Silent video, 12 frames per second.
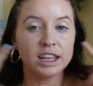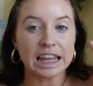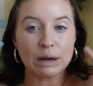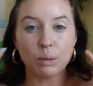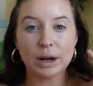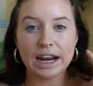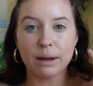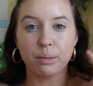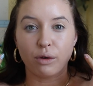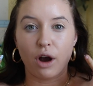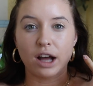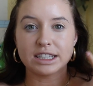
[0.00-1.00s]
like when I
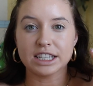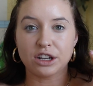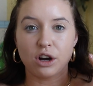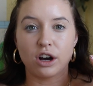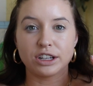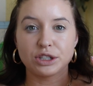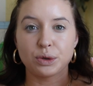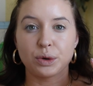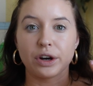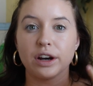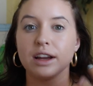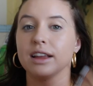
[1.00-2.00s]
bronze and
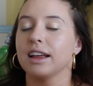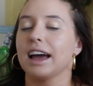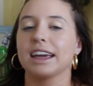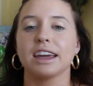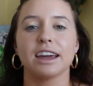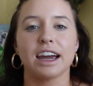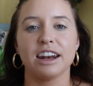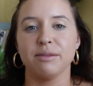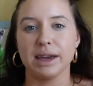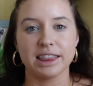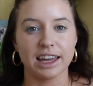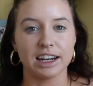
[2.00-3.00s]
contour, I can kind of
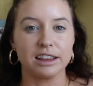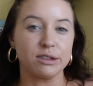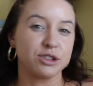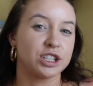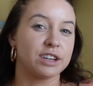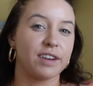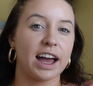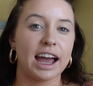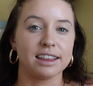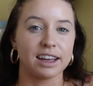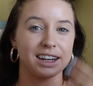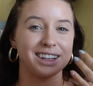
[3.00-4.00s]
make that illusion of a
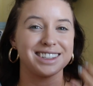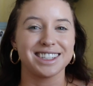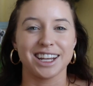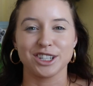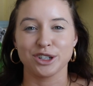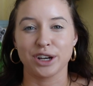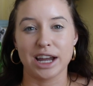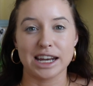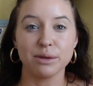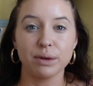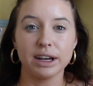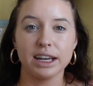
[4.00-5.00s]
highlighted center
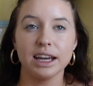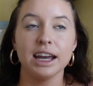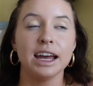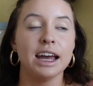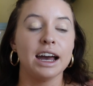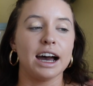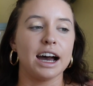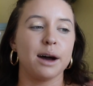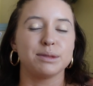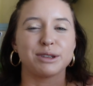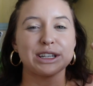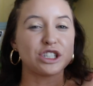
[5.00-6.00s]
anyway,
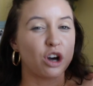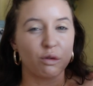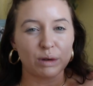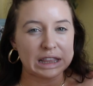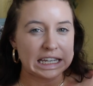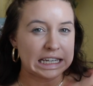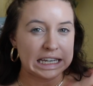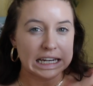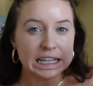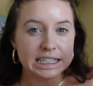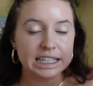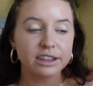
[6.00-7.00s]
so I don't really need
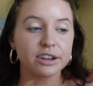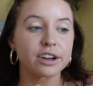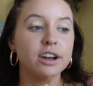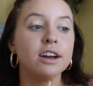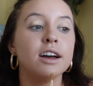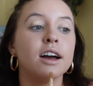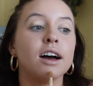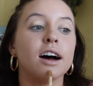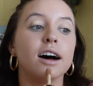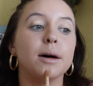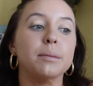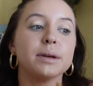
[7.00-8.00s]
a concealer,
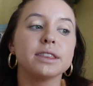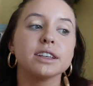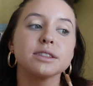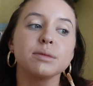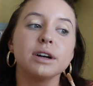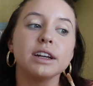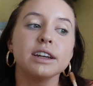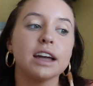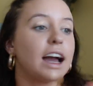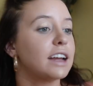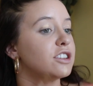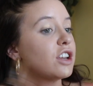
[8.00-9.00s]
but this one,
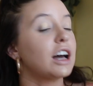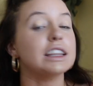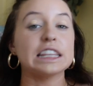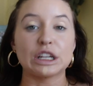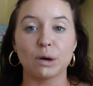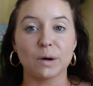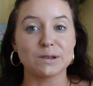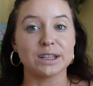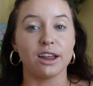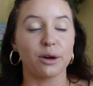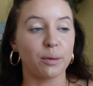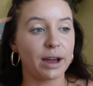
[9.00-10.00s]
a little goes a
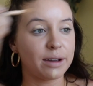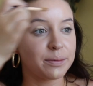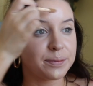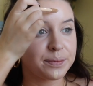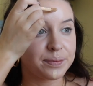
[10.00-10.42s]
long way.